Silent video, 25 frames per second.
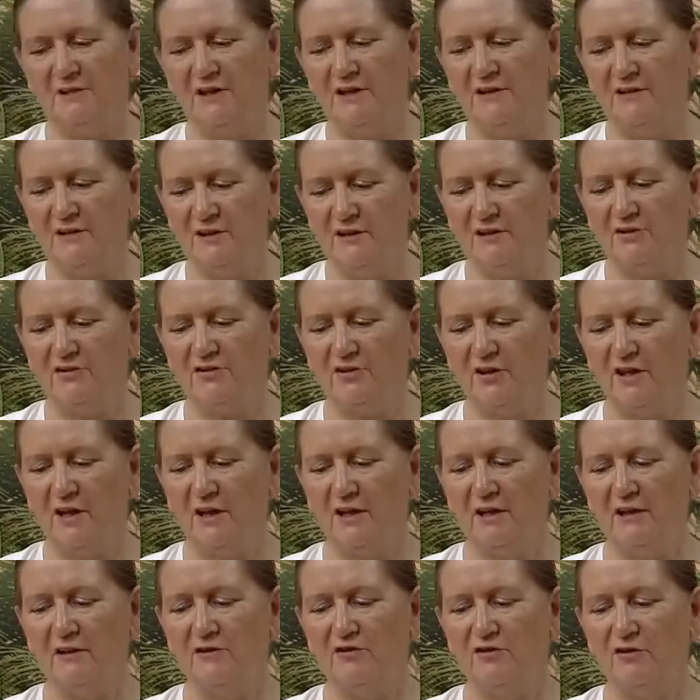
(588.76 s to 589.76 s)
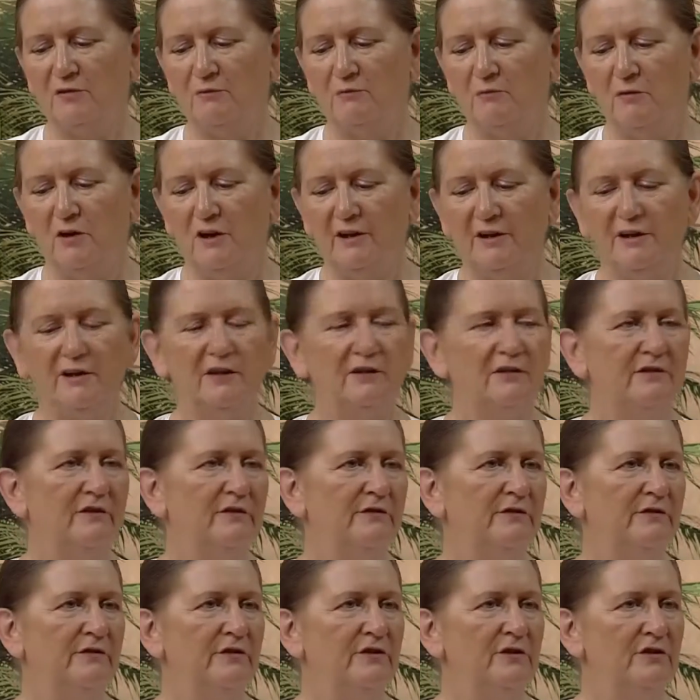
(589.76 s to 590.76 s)
In this case, Maya
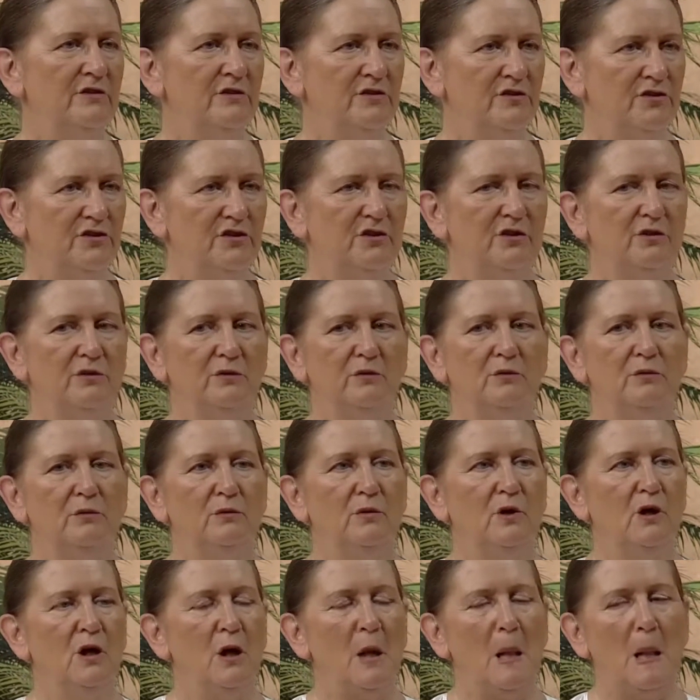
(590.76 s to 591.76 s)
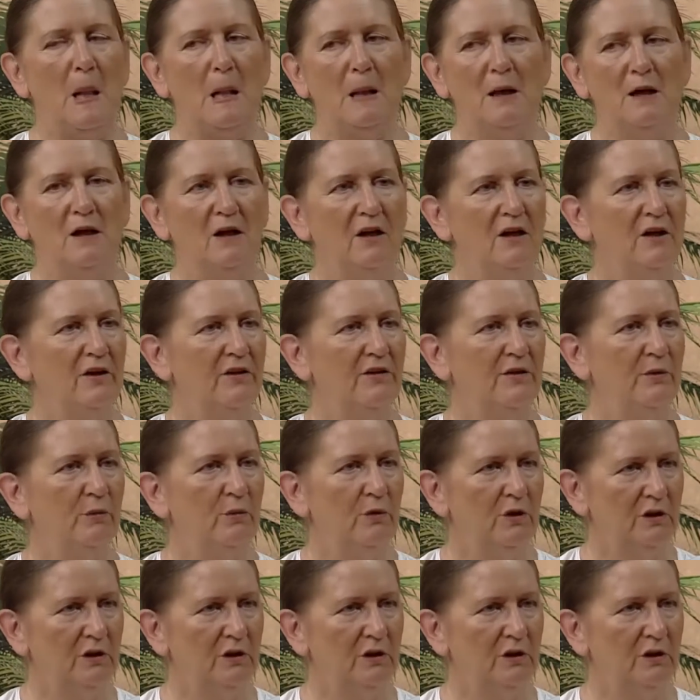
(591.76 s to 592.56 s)
refers to the